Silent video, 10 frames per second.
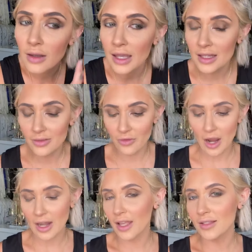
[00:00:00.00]
It's
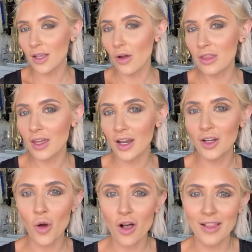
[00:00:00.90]
Friday, so I thought I'd
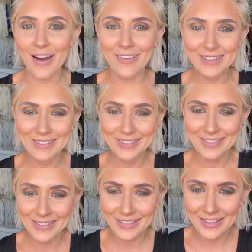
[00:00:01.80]
go all out.
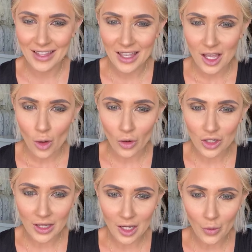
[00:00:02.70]
Where'd
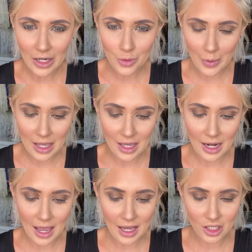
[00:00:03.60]
you get your watch band?
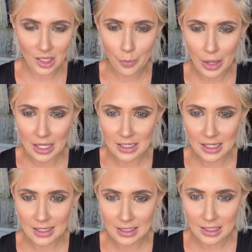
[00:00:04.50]
I actually pinned
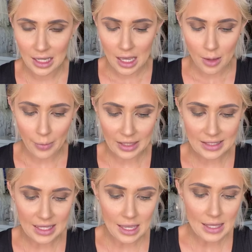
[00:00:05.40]
it,
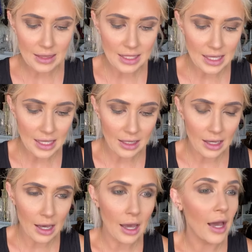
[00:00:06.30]
Betsy, in
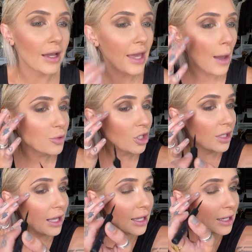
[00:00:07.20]
the uh,
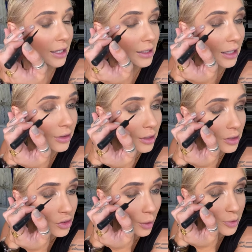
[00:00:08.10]
caption and in the
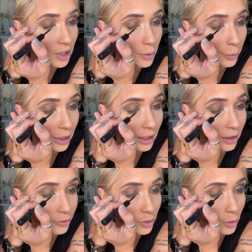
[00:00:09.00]
description, but
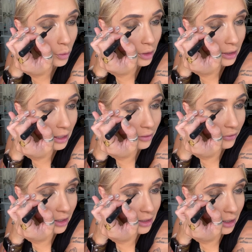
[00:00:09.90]
if you can't
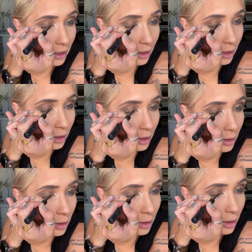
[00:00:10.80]
find it,
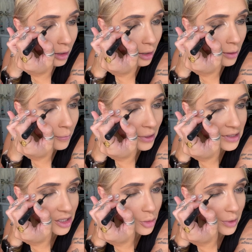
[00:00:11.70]
uh,
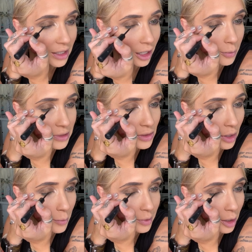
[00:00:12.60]
message me and I'd be so
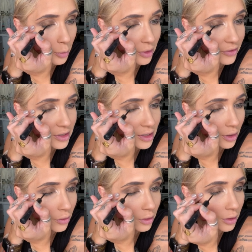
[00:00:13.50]
happy to help give it to you.